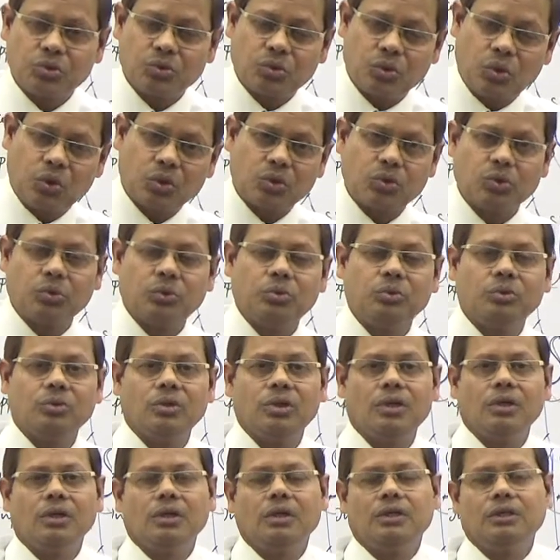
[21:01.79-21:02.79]
go to
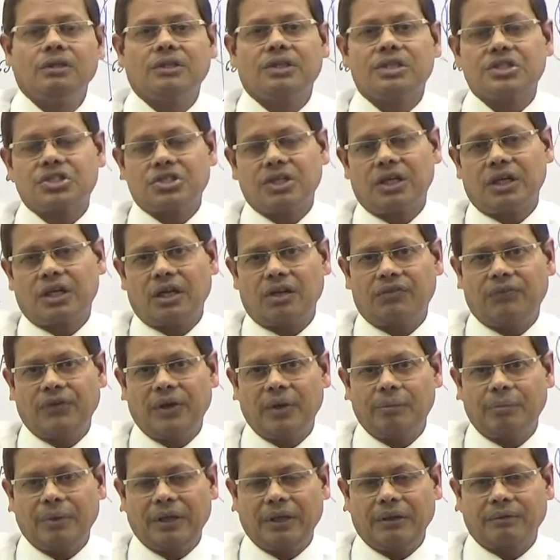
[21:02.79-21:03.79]
the state of
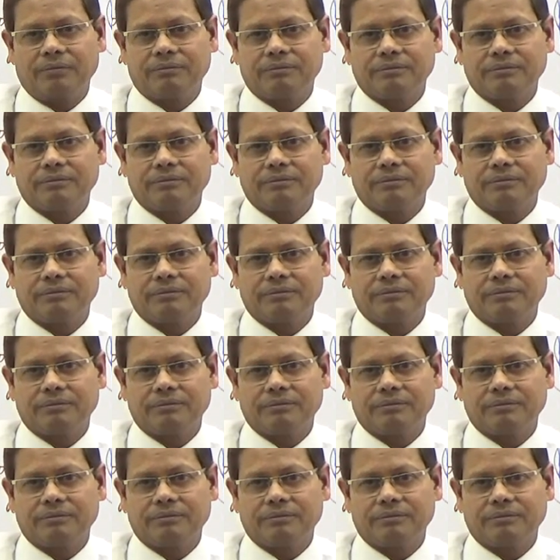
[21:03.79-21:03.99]
AP.